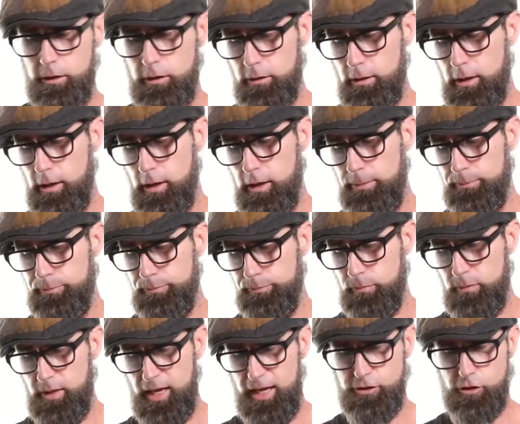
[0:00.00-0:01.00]
your um,
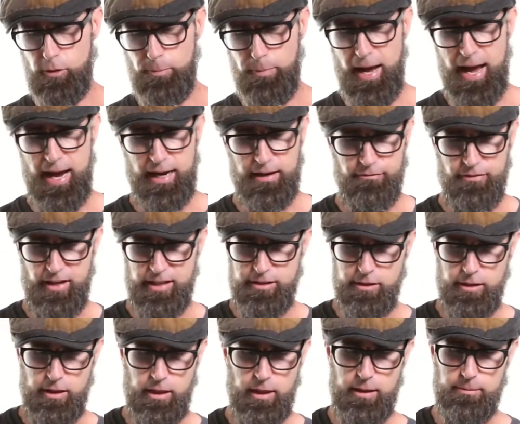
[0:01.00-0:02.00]
Hensel pack if
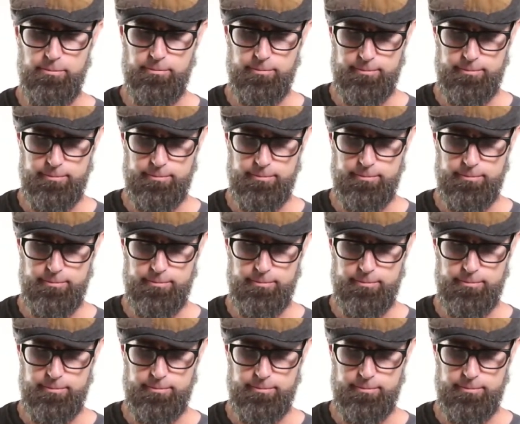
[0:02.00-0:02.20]
that's needed.